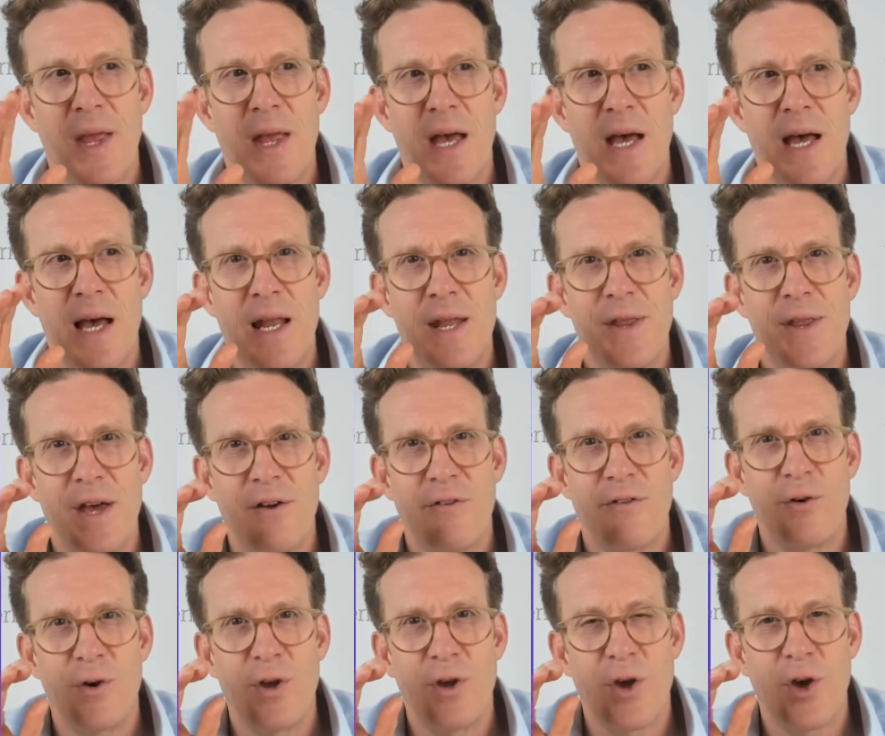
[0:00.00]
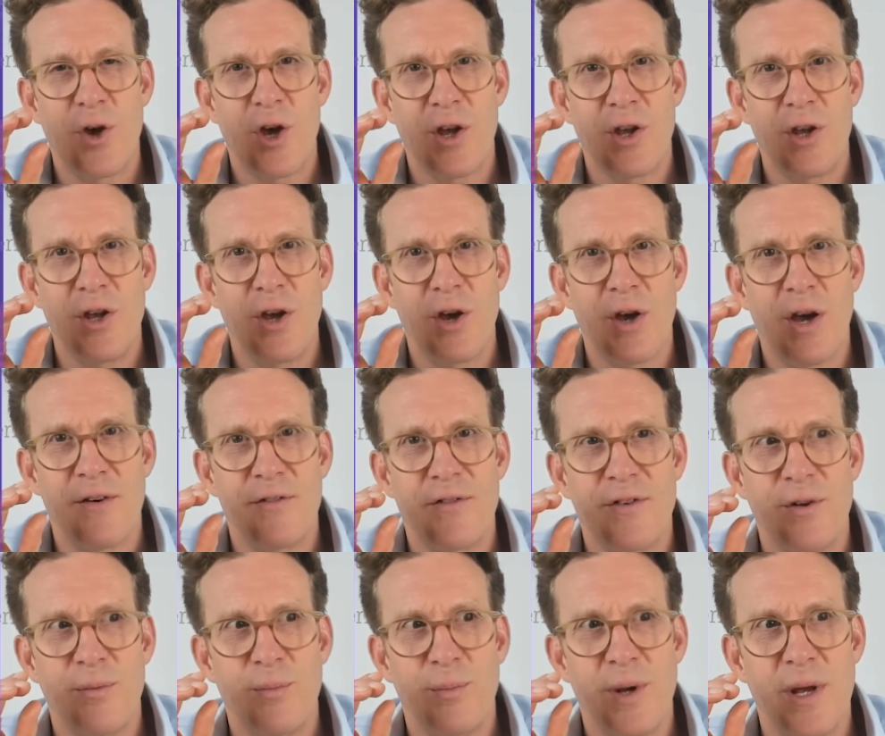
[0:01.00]
And therefore you have
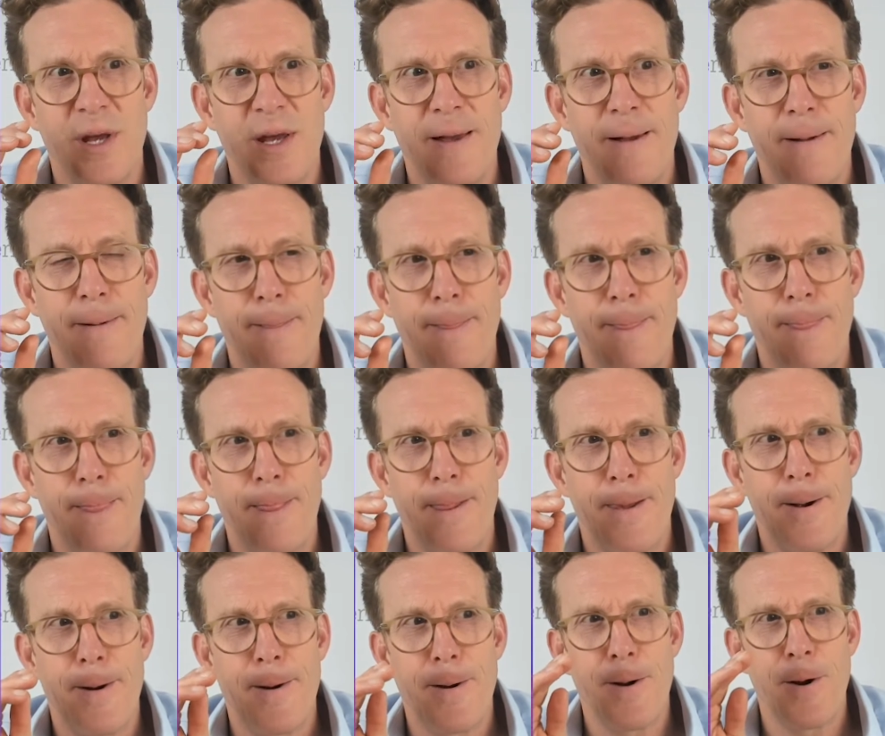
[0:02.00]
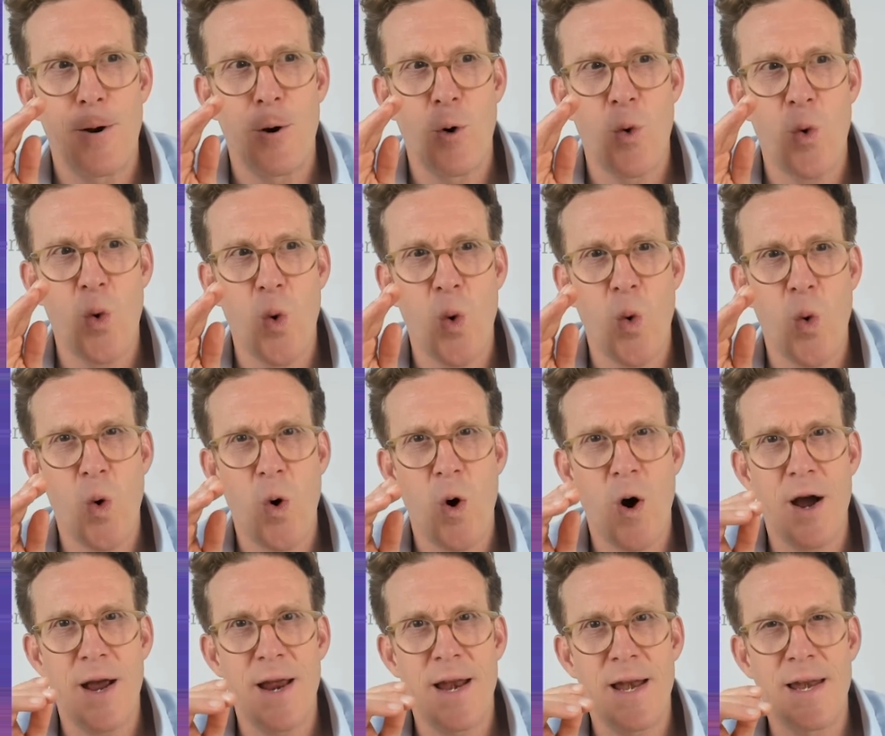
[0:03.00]
to be
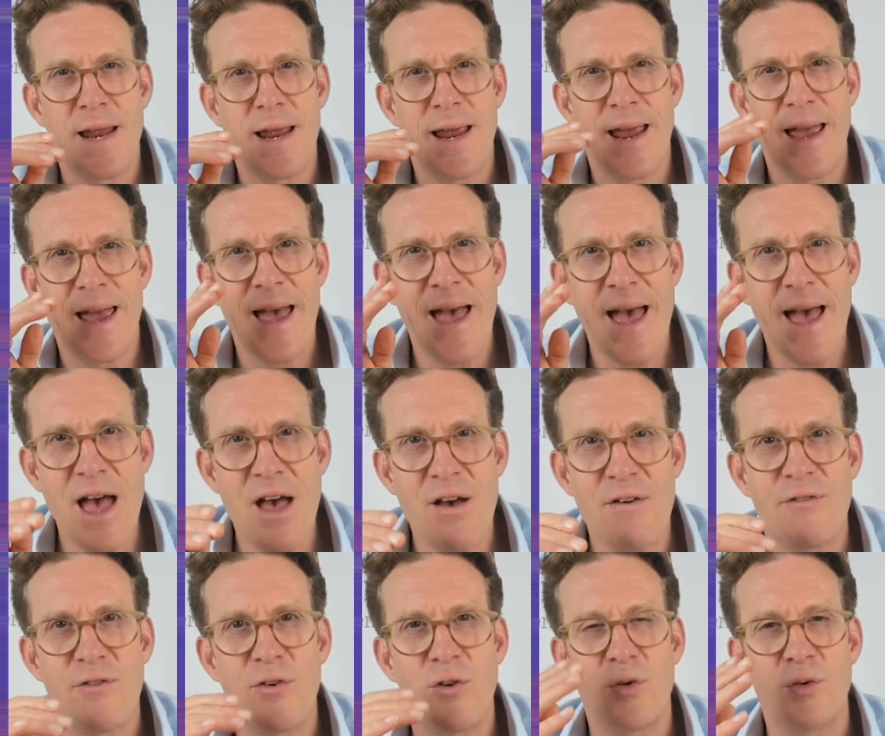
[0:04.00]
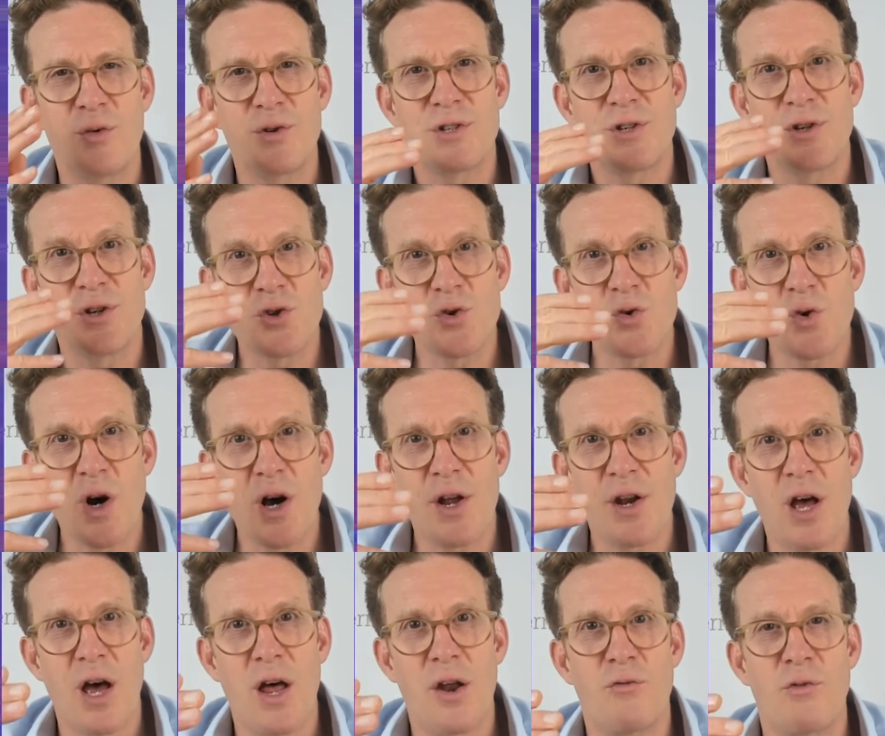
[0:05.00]
quite careful to try and
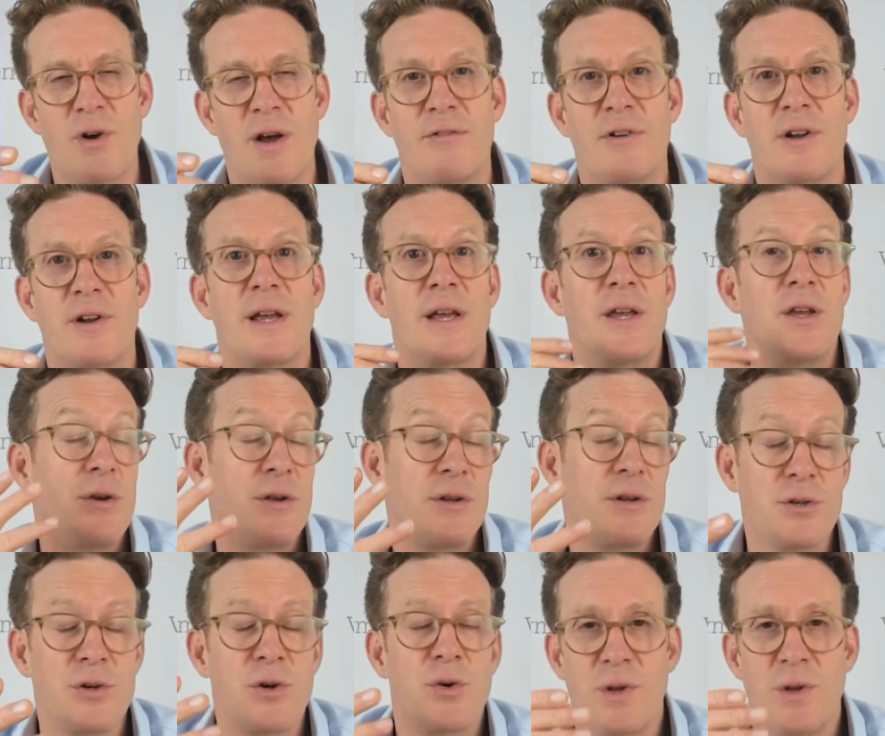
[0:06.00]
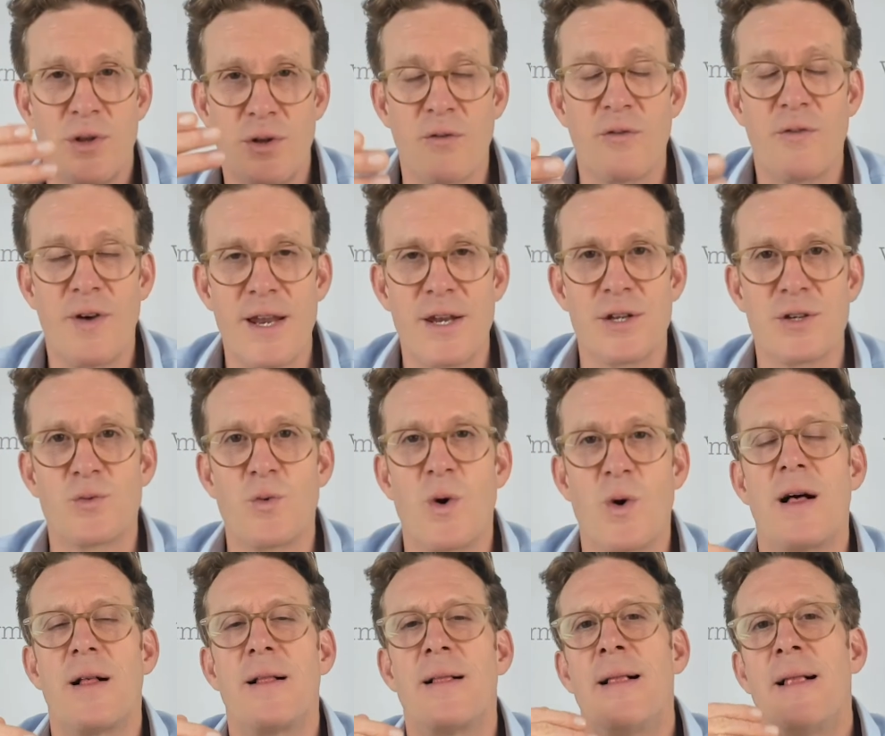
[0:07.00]
unravel it. You can do it with your vet as
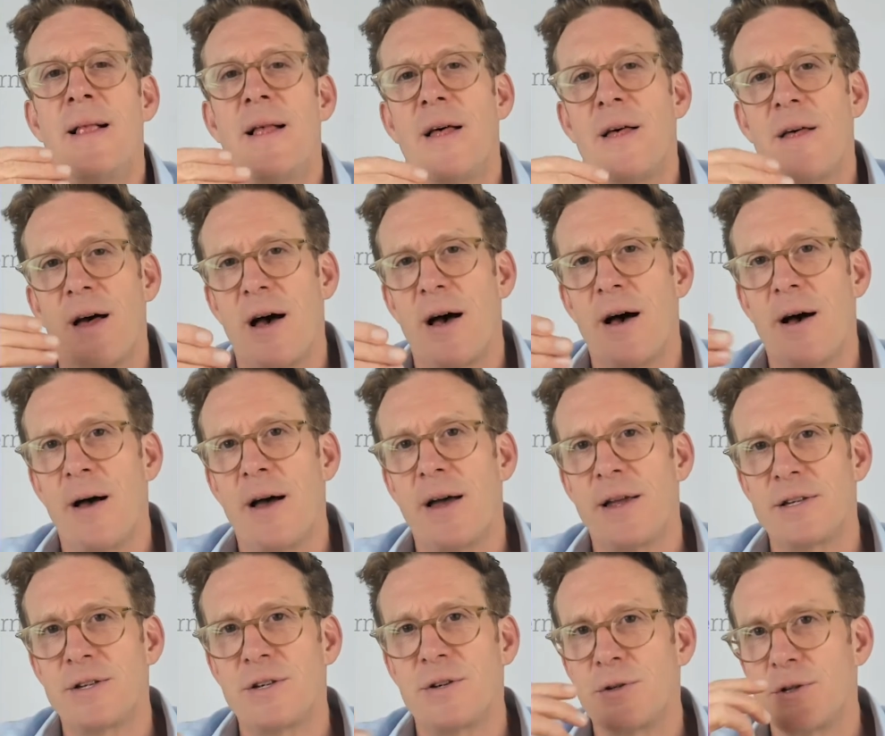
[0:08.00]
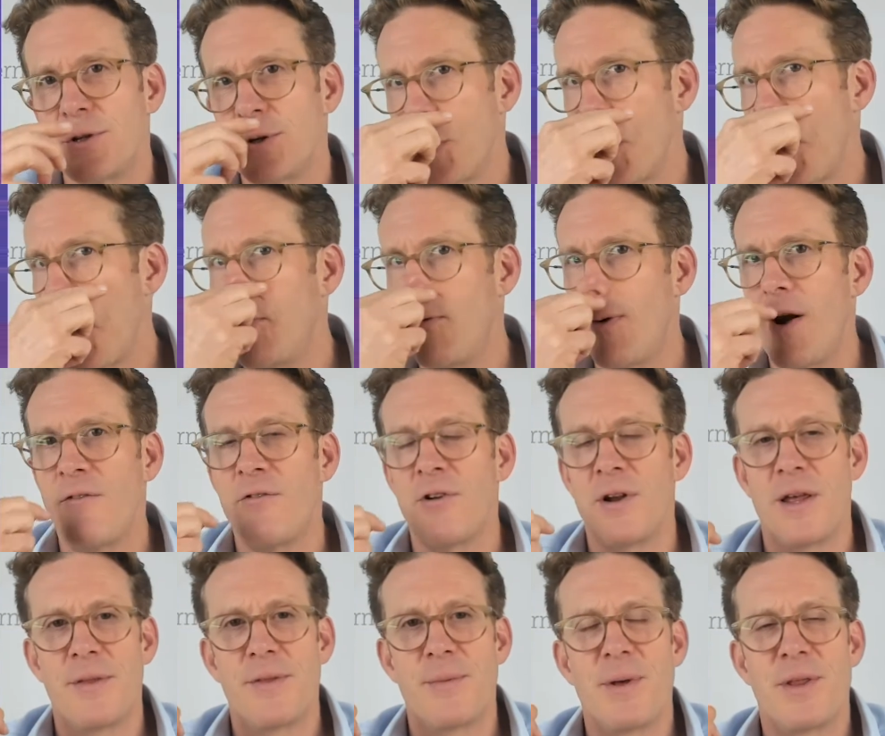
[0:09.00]
well, to unravel
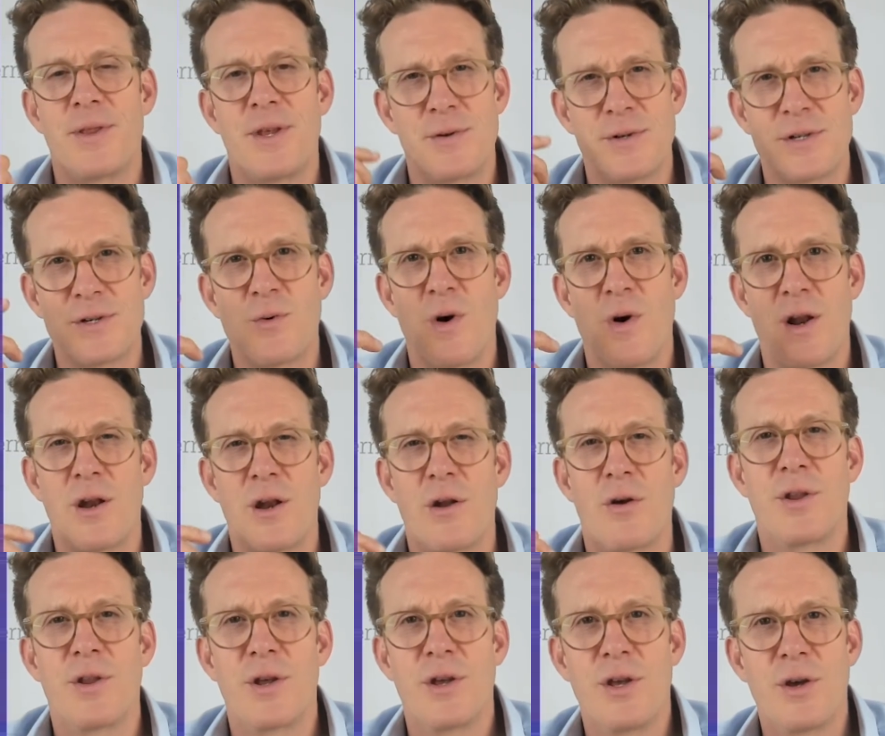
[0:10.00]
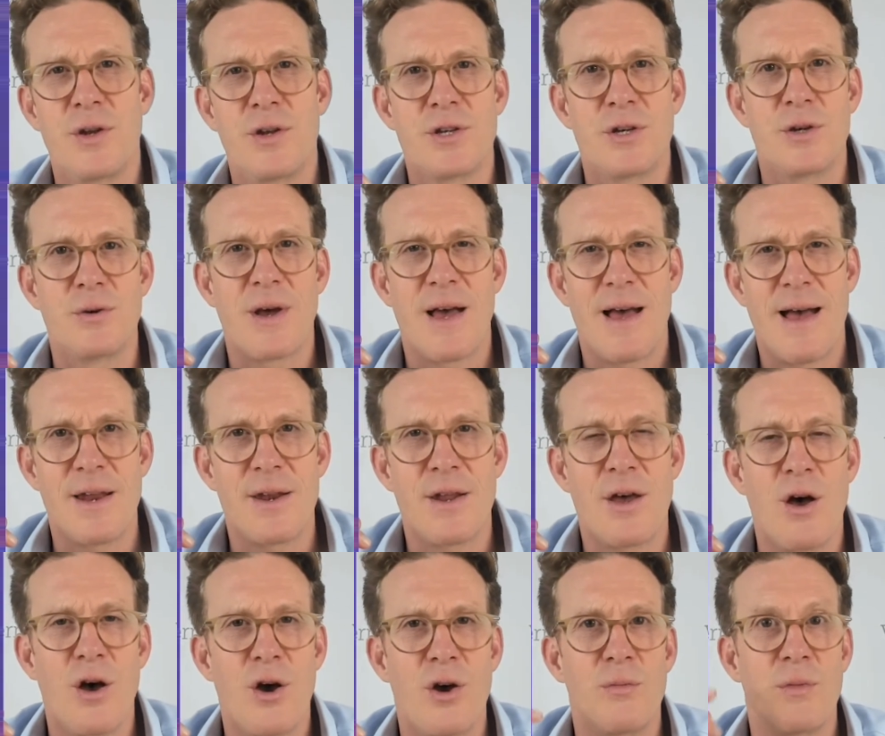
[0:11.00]
it, but there is quite a lot that you can do at
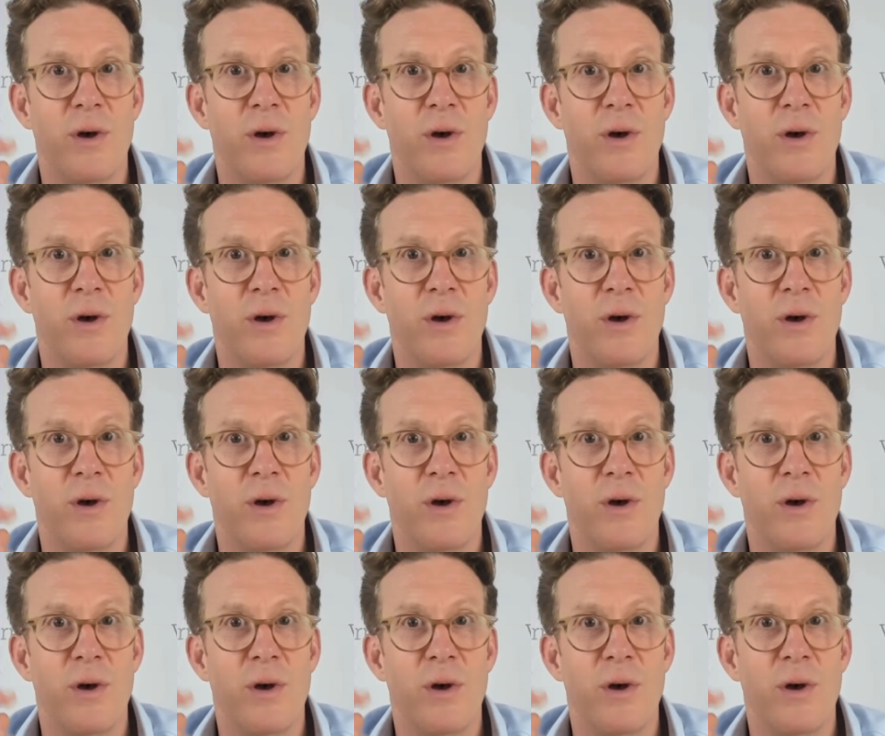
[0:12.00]
home.